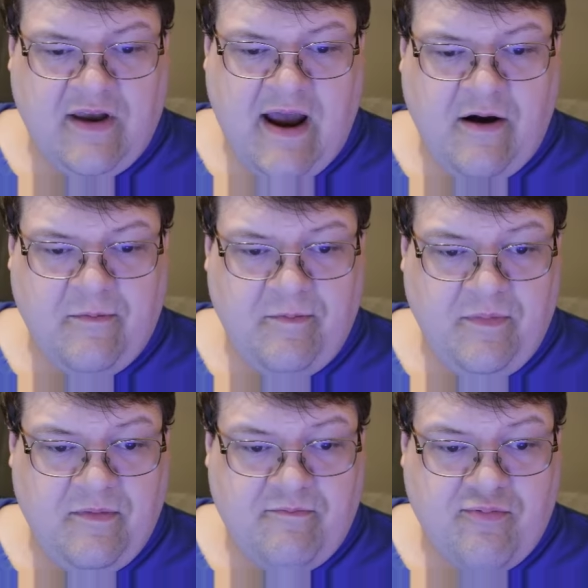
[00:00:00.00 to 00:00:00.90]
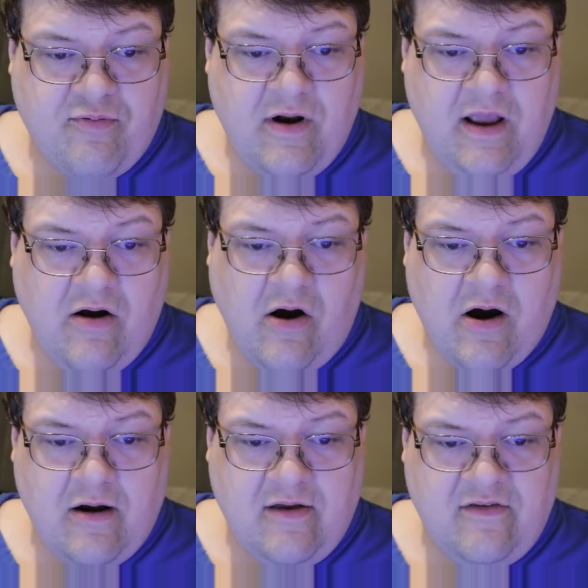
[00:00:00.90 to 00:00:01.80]
down pretty
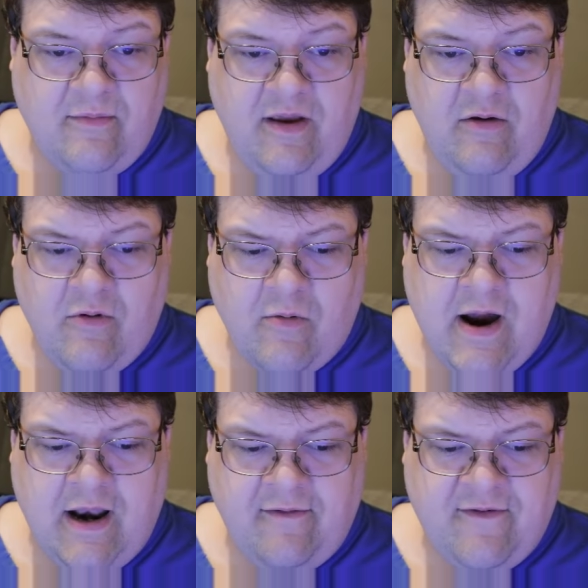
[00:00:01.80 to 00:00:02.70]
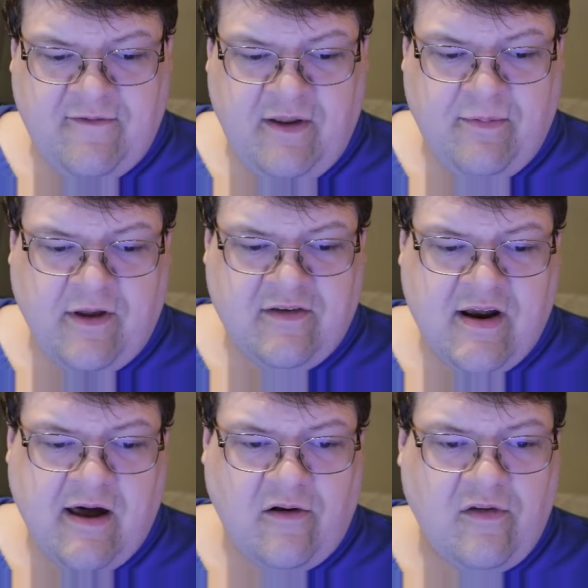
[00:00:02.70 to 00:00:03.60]
hard, because, I mean, you were writing
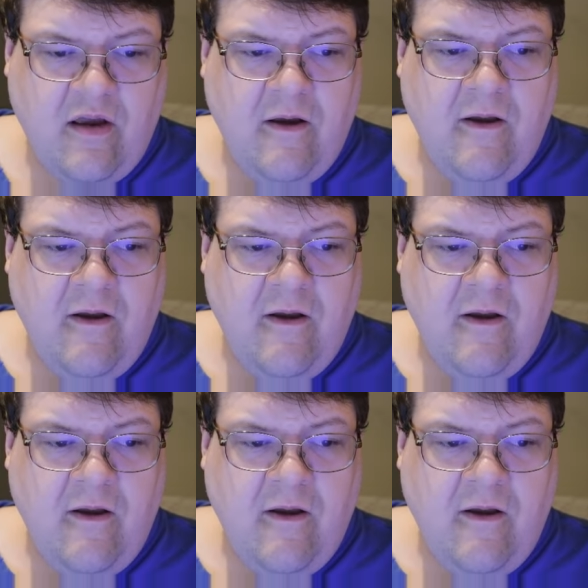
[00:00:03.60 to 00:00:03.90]
$50+.